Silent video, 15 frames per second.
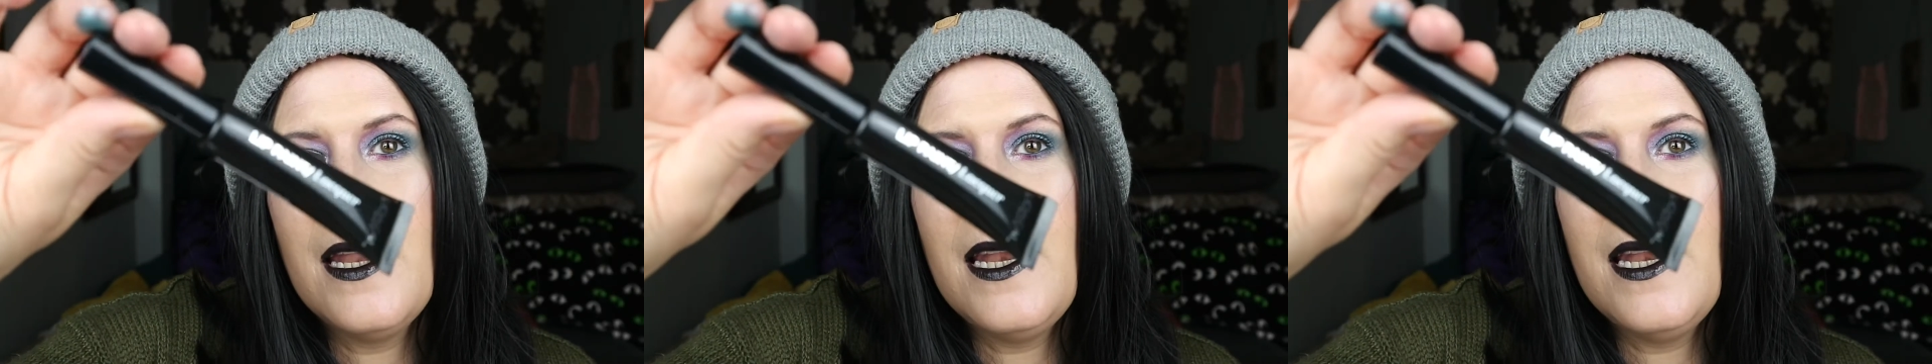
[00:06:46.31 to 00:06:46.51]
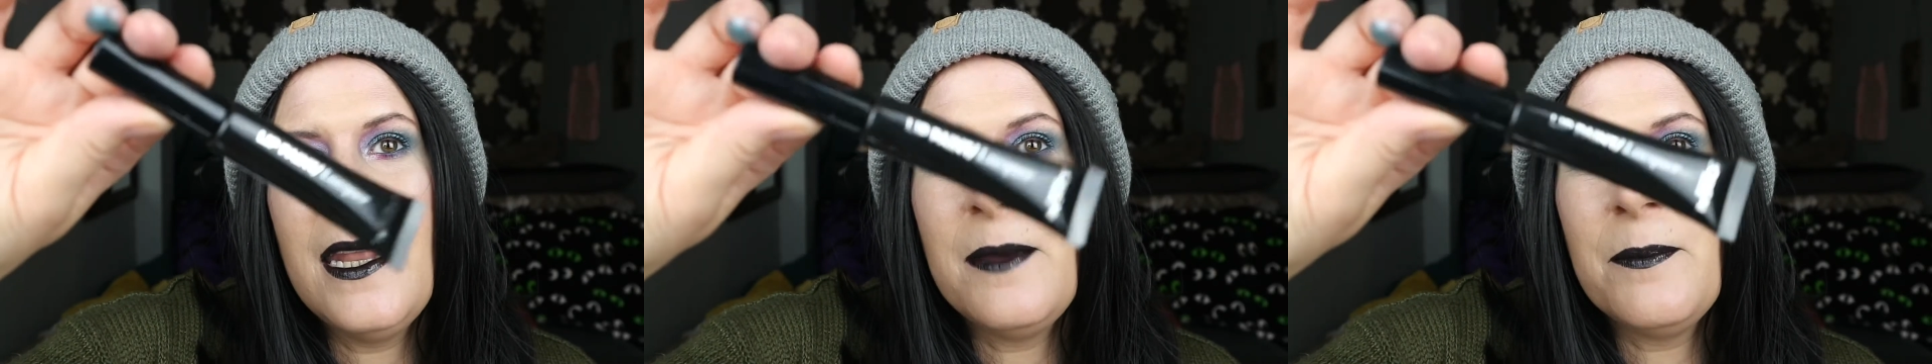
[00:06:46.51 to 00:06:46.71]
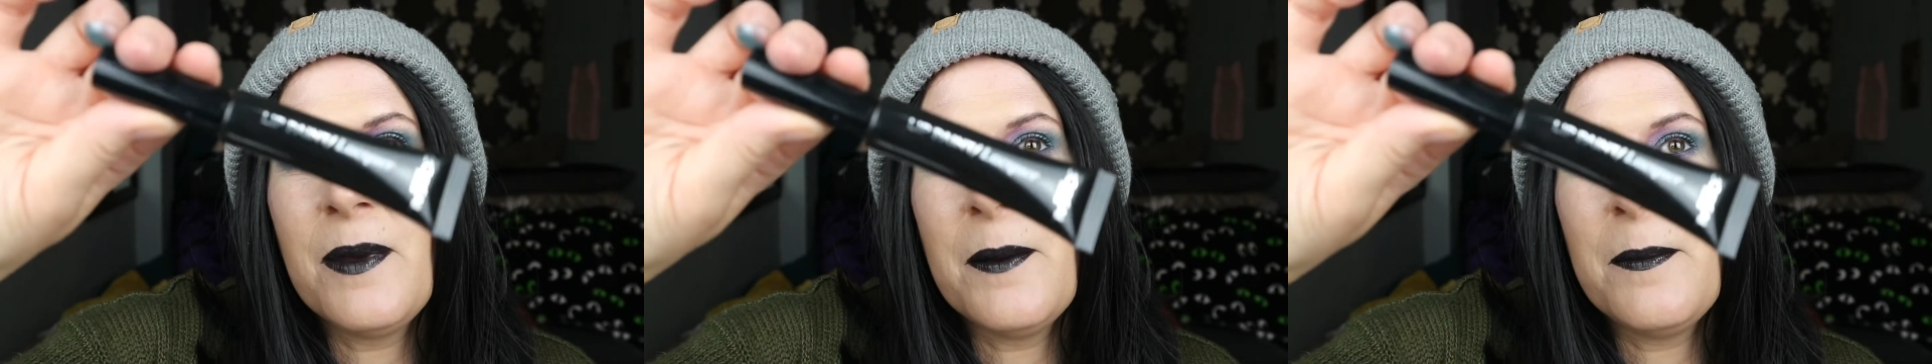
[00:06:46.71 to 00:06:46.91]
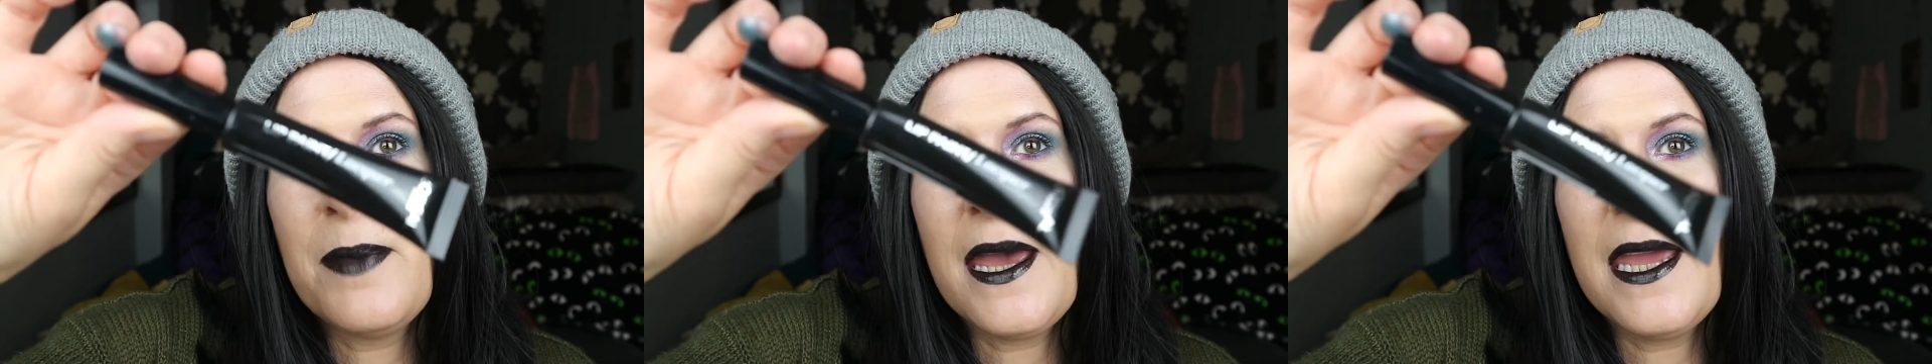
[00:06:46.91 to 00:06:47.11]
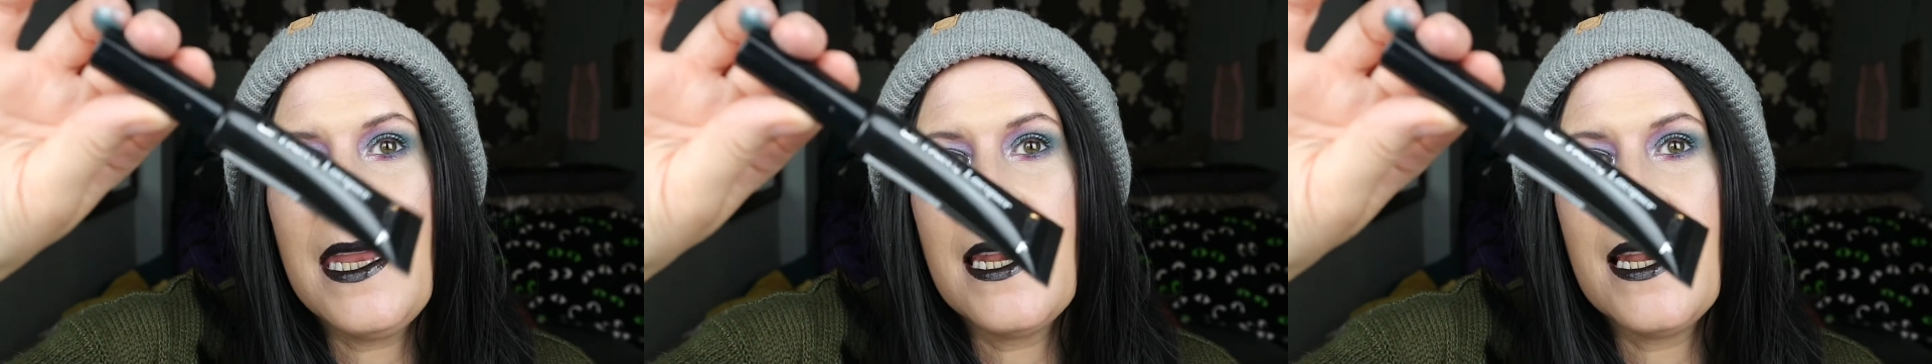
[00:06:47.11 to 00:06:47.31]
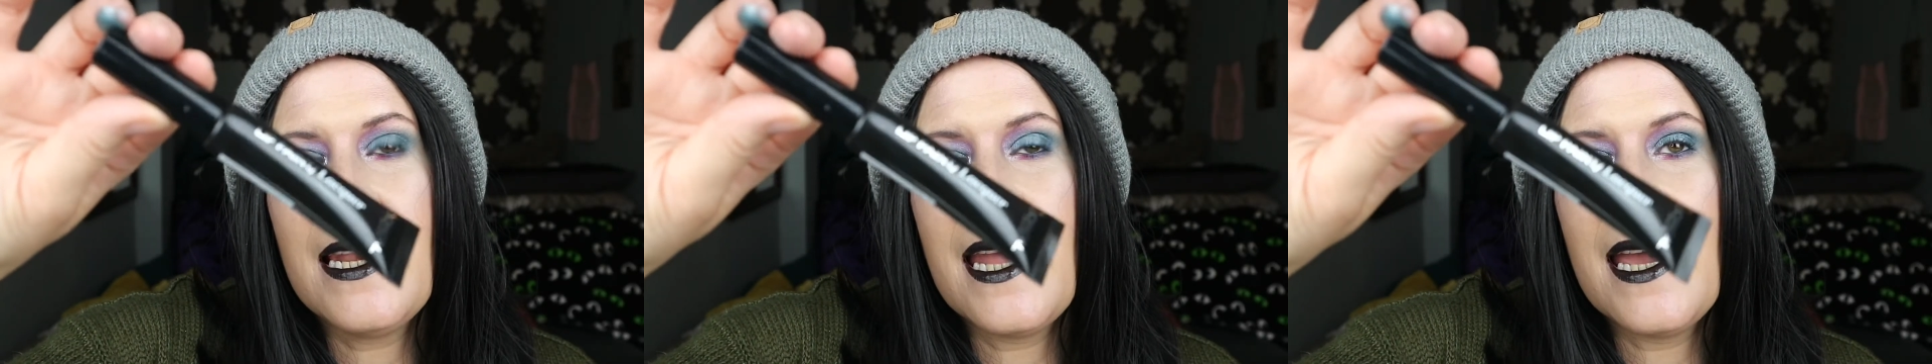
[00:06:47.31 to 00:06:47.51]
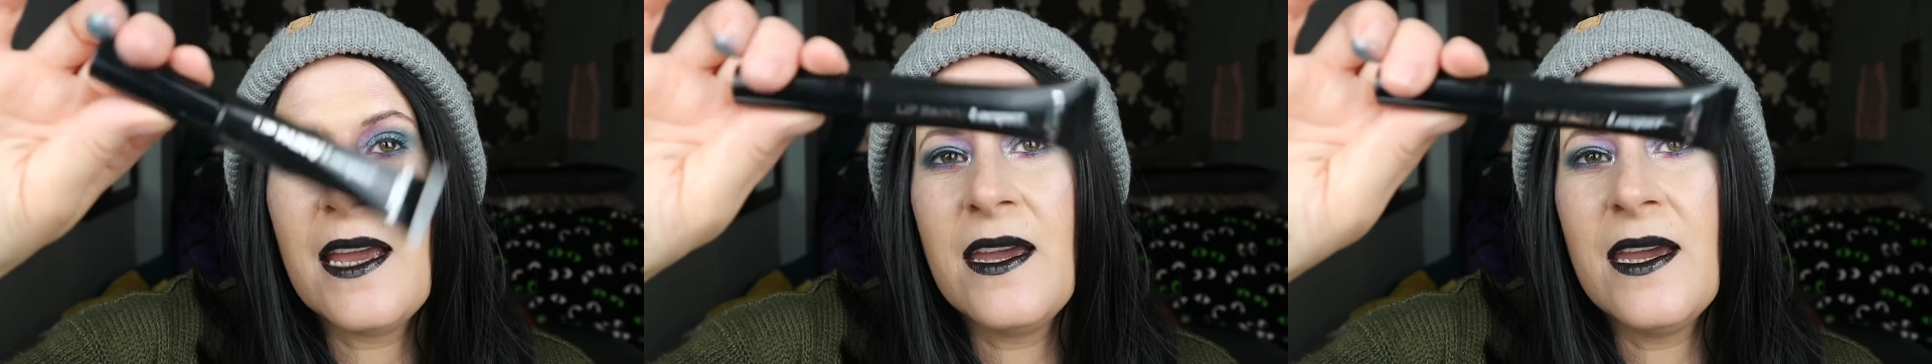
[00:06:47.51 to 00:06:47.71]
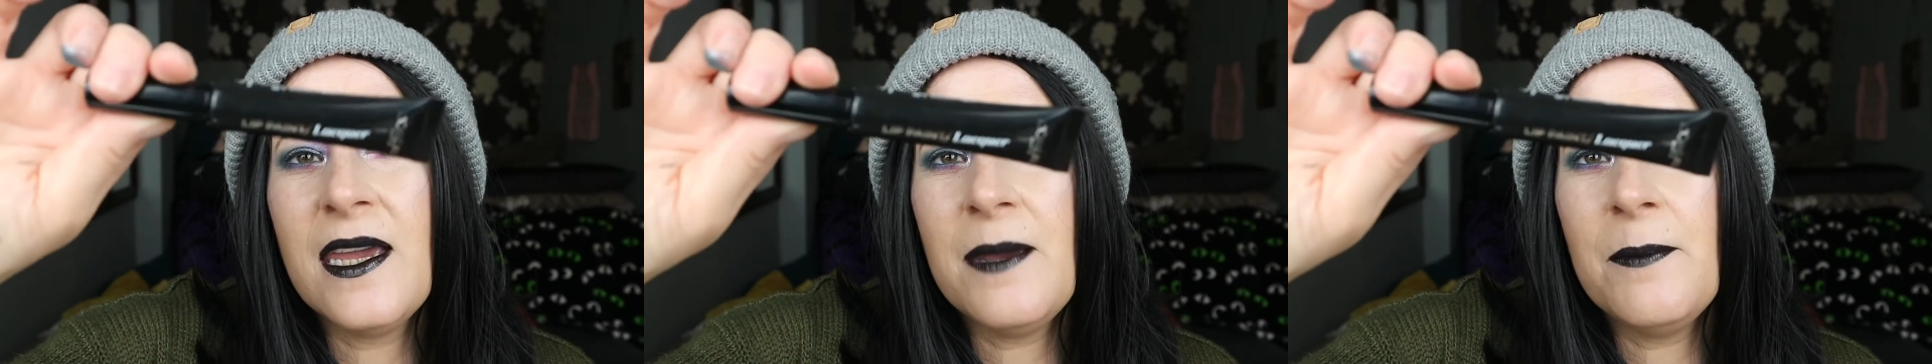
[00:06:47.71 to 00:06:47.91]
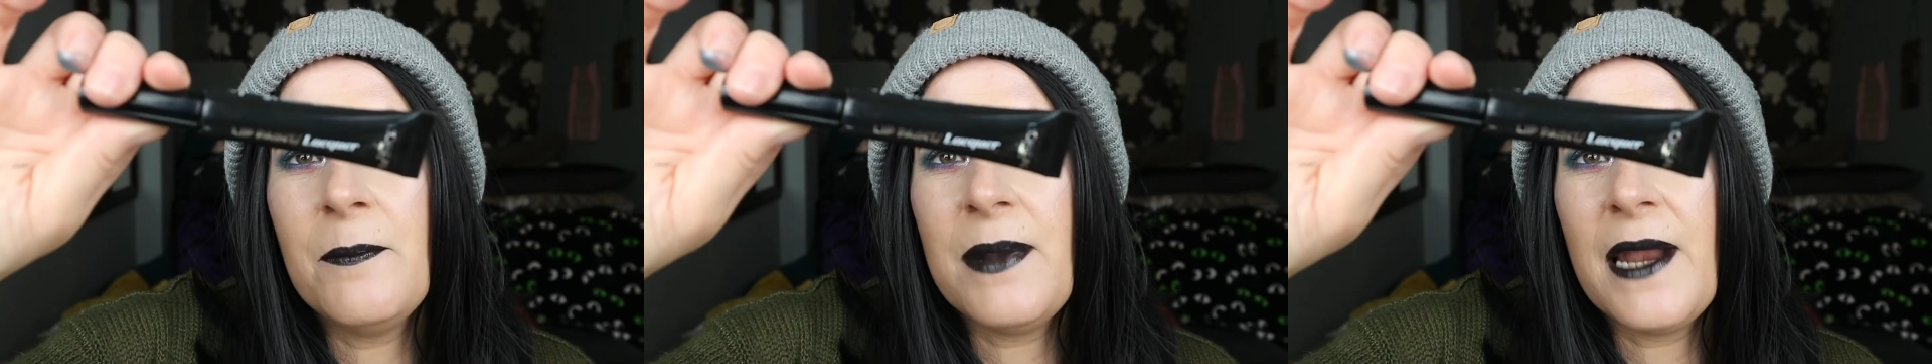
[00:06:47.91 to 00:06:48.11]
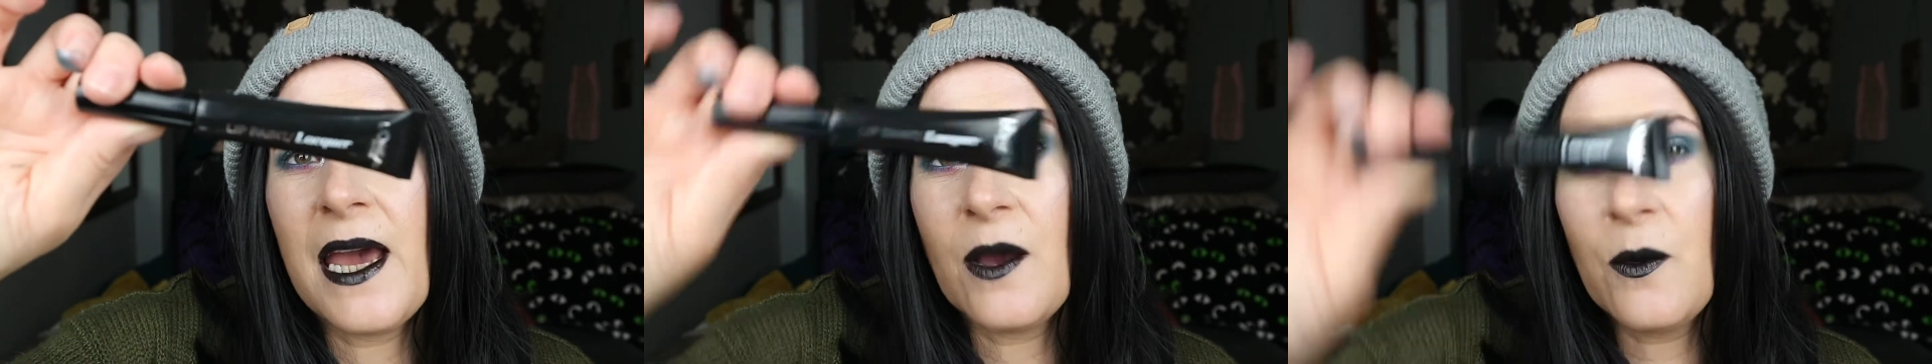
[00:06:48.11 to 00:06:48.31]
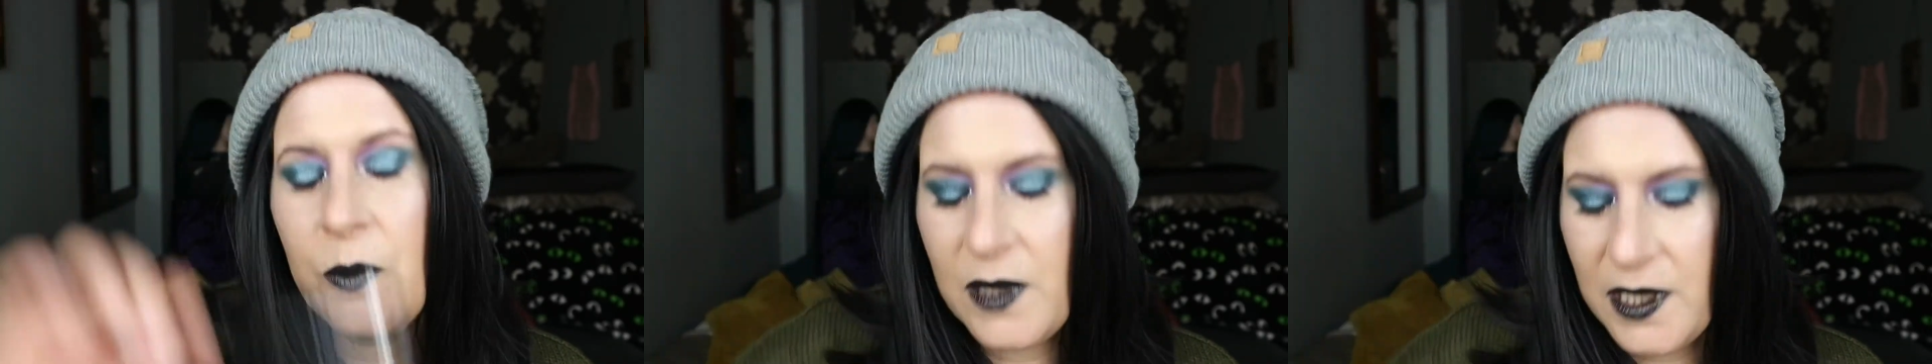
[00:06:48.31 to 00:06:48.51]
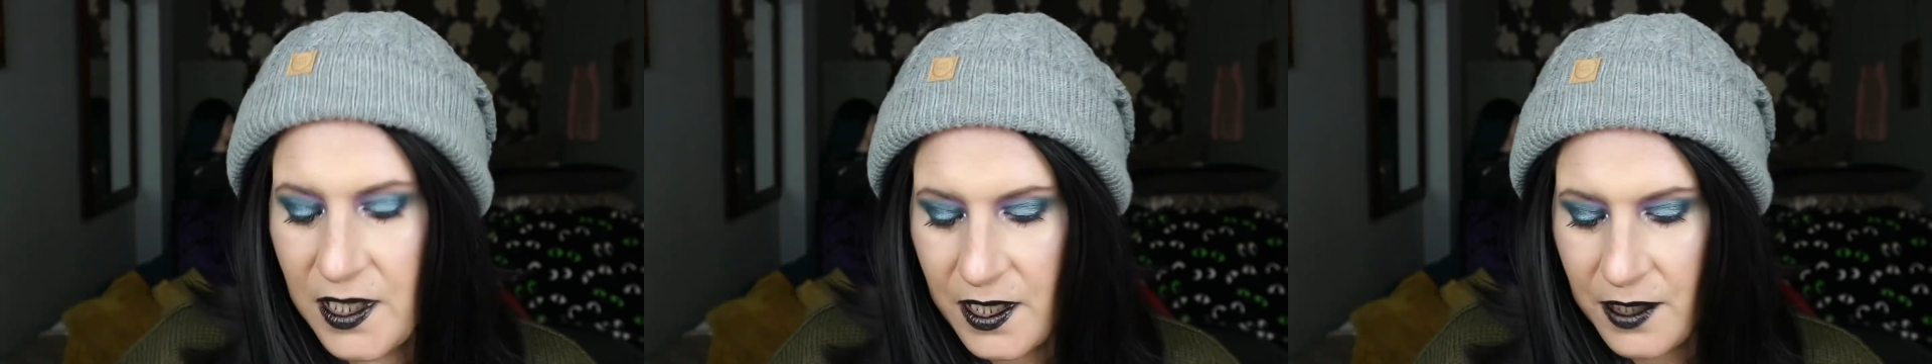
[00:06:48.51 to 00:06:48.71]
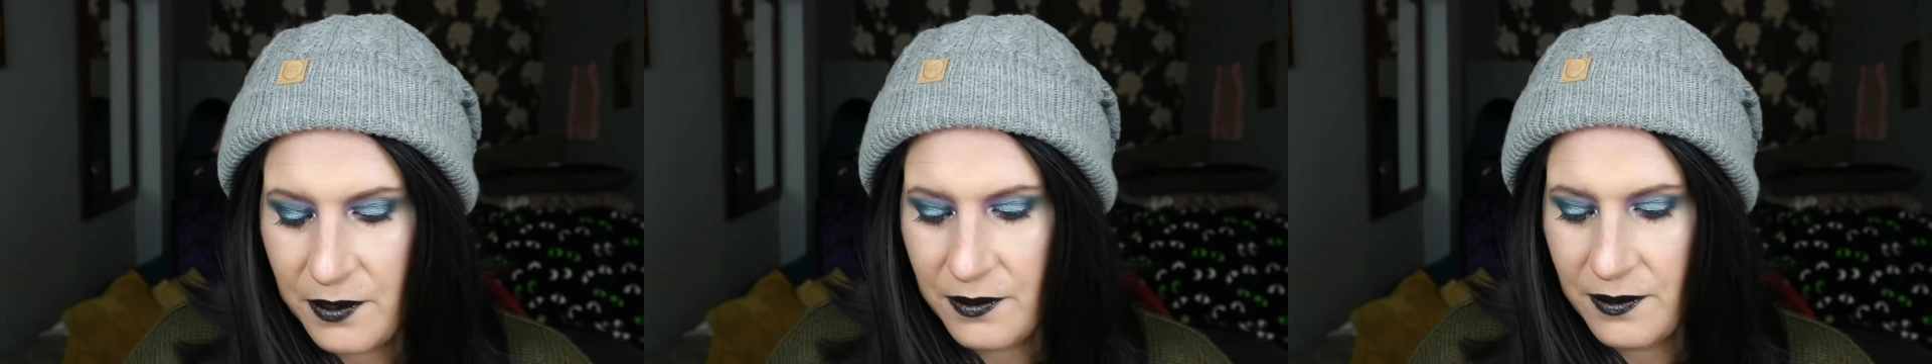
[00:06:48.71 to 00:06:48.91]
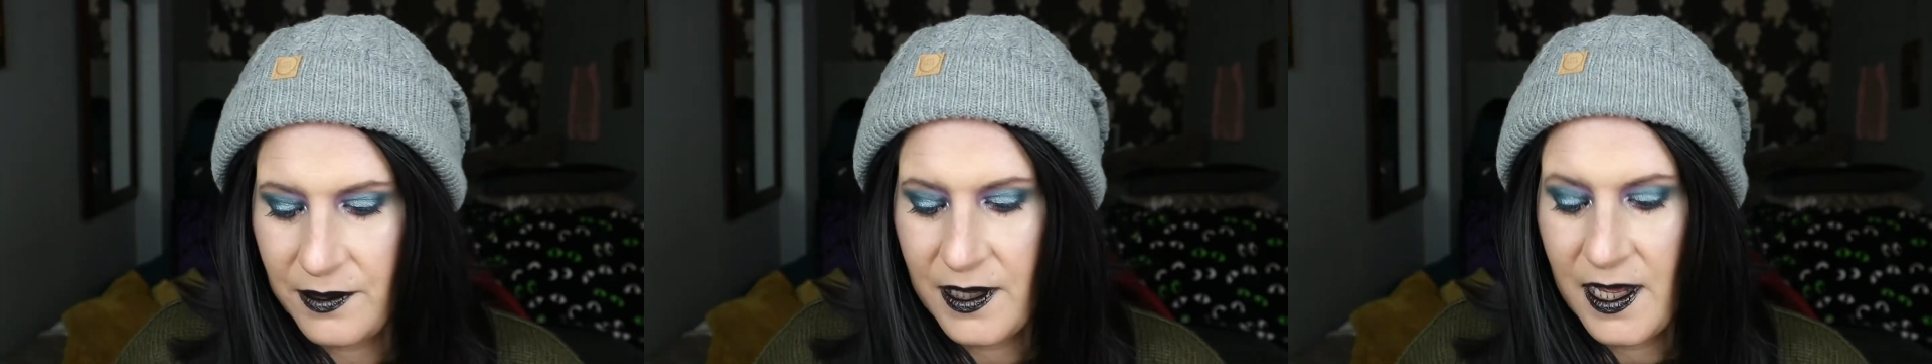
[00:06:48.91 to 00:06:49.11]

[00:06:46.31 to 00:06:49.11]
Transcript: Lip Paint Lacquer in Black Widow.